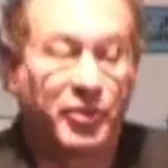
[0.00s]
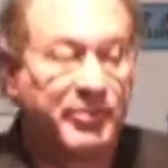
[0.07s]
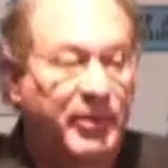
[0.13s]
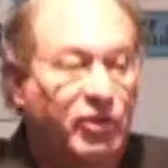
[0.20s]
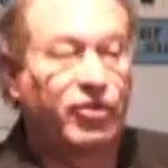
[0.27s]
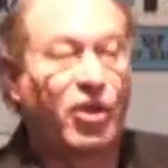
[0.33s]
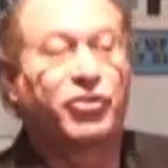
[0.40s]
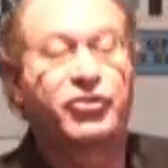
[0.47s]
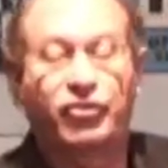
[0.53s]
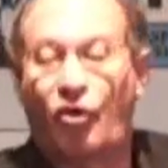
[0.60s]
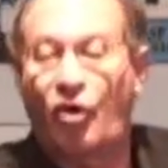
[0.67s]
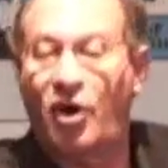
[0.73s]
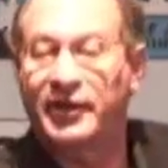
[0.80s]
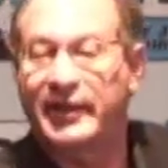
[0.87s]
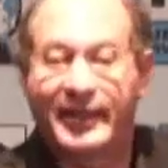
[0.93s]
would be so
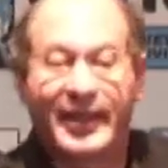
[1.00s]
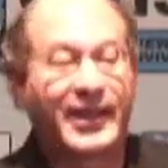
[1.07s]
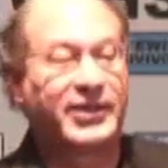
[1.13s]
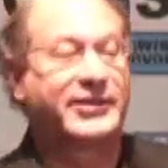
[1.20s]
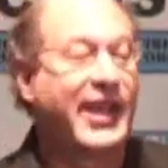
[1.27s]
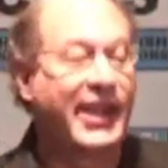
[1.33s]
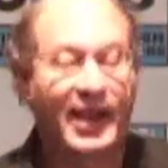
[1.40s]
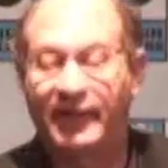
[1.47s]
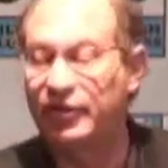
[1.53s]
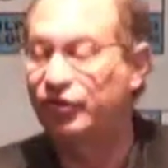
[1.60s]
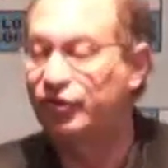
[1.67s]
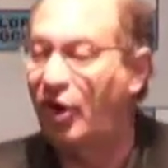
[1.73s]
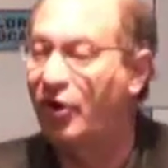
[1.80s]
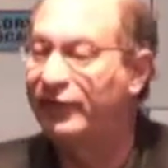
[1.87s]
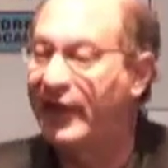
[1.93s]
strong that they could take on the
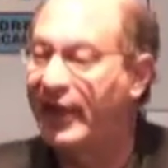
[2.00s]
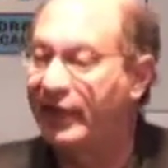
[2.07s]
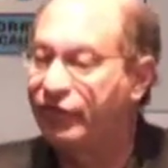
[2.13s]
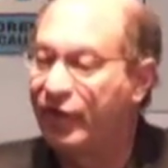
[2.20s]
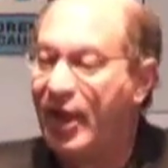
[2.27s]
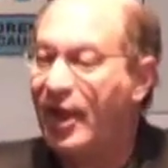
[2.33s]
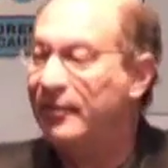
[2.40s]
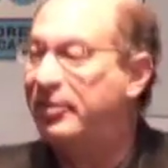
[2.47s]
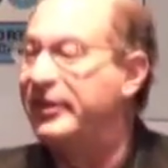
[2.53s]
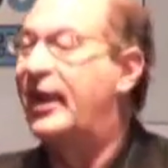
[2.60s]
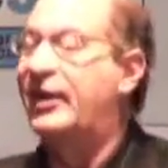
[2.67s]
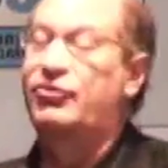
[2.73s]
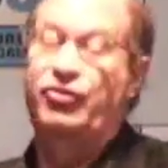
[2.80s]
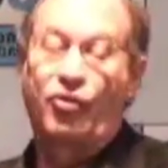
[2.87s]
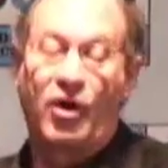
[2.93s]
Soviets, but
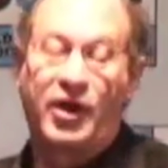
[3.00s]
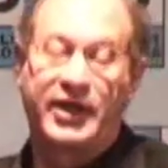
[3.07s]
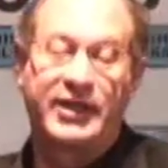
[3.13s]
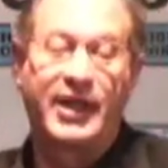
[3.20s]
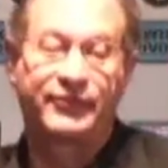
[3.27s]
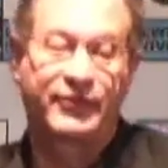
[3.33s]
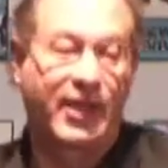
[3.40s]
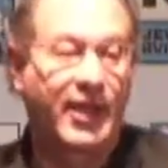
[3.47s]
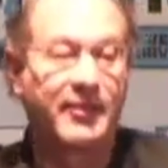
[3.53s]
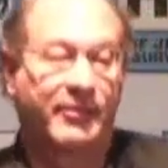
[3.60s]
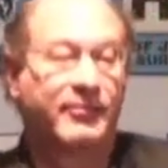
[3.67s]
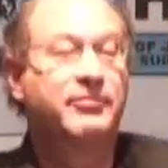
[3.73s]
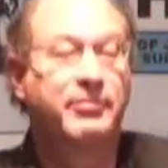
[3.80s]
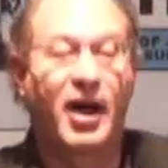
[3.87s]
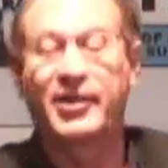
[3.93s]
not strong enough to
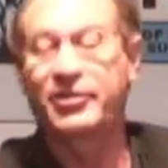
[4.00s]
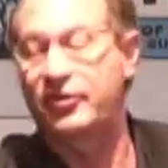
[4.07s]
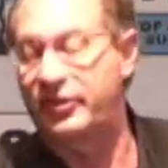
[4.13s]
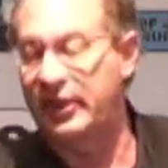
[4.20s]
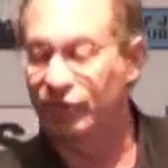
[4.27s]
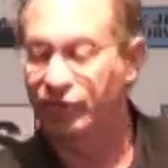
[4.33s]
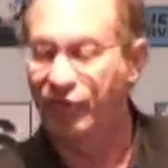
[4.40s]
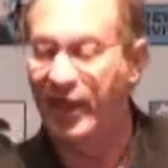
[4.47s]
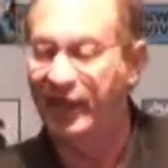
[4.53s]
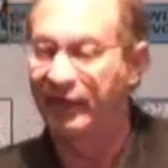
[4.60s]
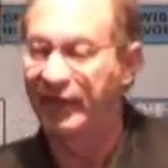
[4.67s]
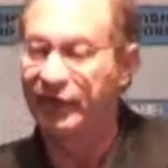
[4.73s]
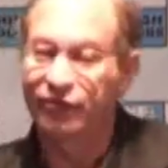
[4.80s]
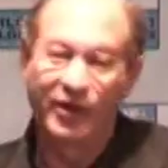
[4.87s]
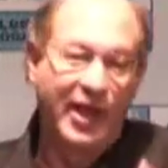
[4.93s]
bother the
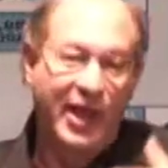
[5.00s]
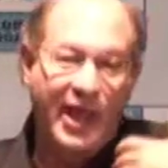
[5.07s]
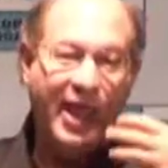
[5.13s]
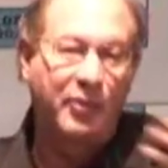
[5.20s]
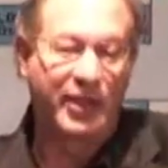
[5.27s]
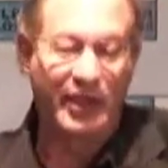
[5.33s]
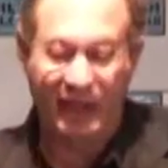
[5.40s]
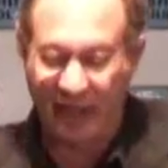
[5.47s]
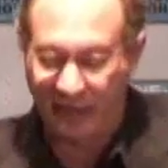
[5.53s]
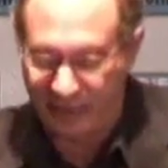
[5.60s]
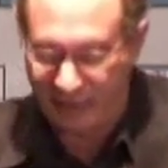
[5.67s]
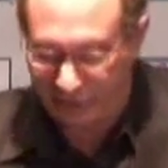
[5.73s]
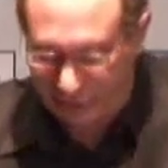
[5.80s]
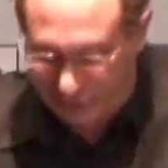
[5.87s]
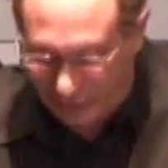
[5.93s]
Israelis. And we hear
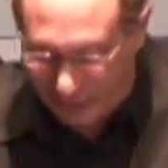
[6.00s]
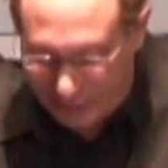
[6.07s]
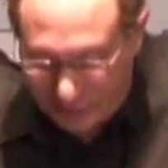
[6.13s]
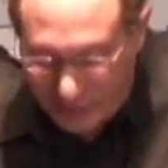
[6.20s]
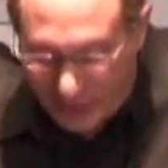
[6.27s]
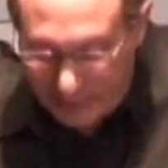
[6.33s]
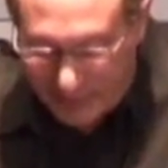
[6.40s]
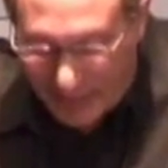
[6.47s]
this same